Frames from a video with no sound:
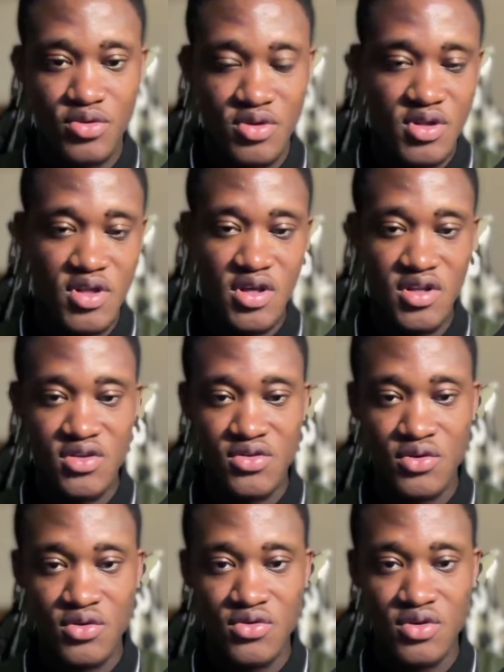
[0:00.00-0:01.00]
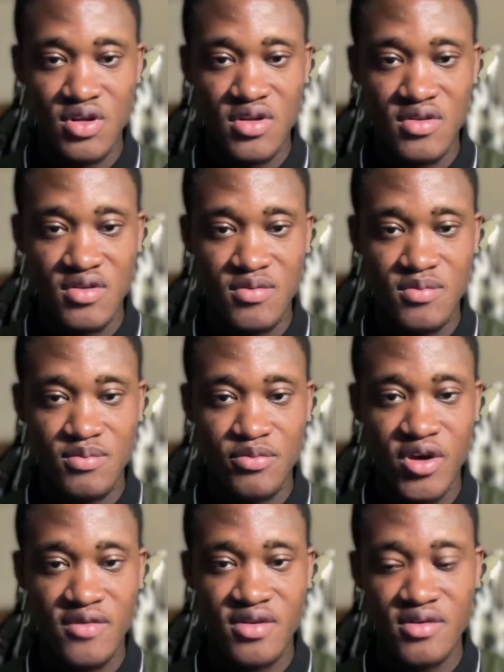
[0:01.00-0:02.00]
Again, let's go so that is
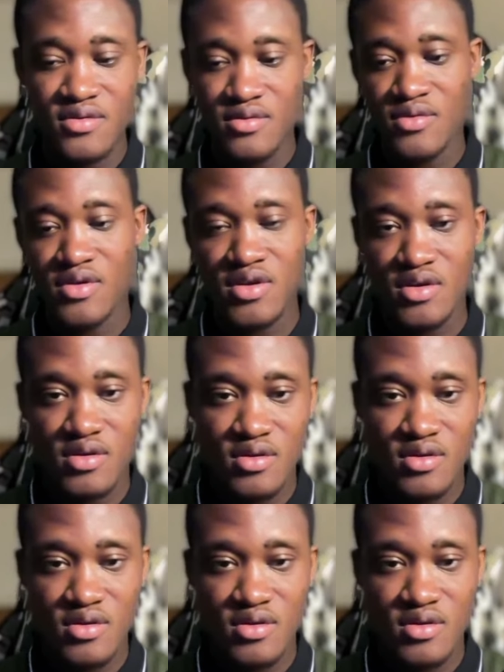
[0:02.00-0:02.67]
private. Okay,